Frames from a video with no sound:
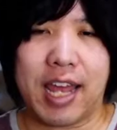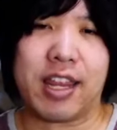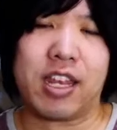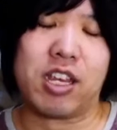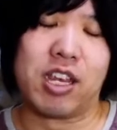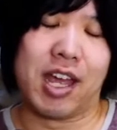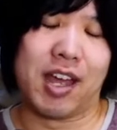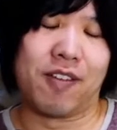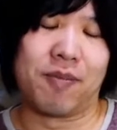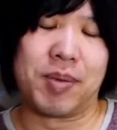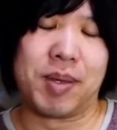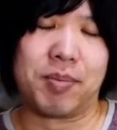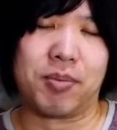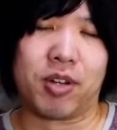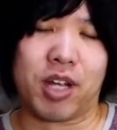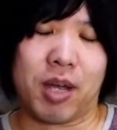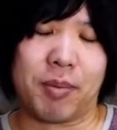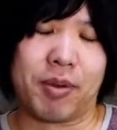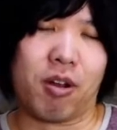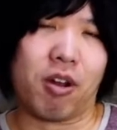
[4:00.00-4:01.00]
and then you have people
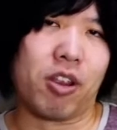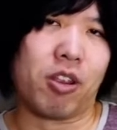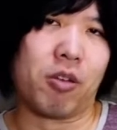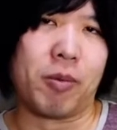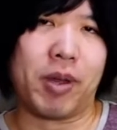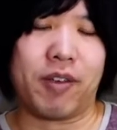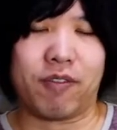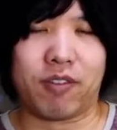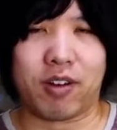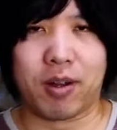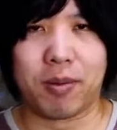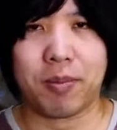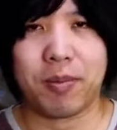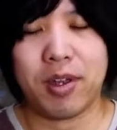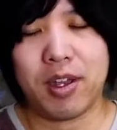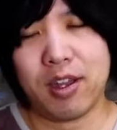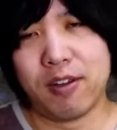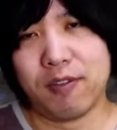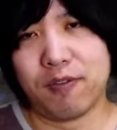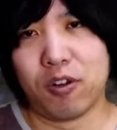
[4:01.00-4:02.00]
coming all the way from
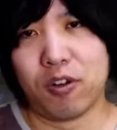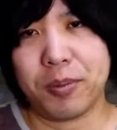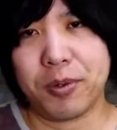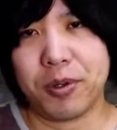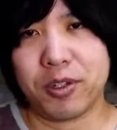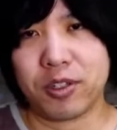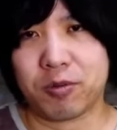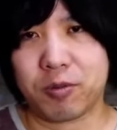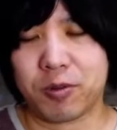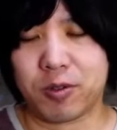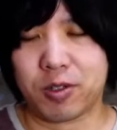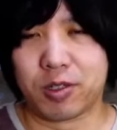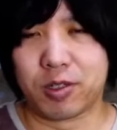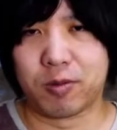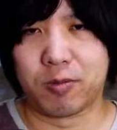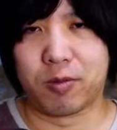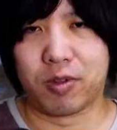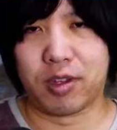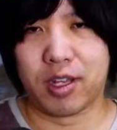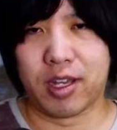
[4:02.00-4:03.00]
Full Boost, which
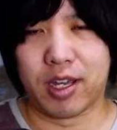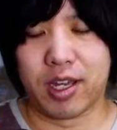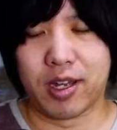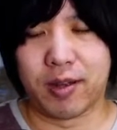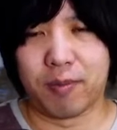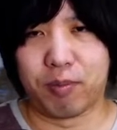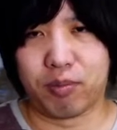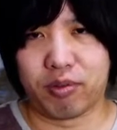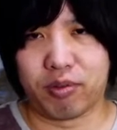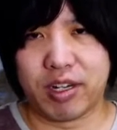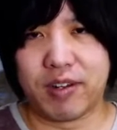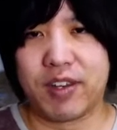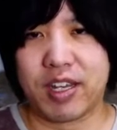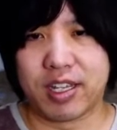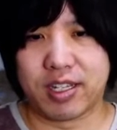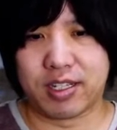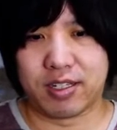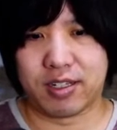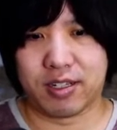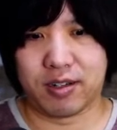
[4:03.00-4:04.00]
was the
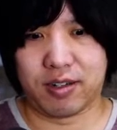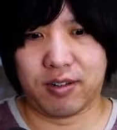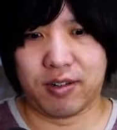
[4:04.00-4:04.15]
previous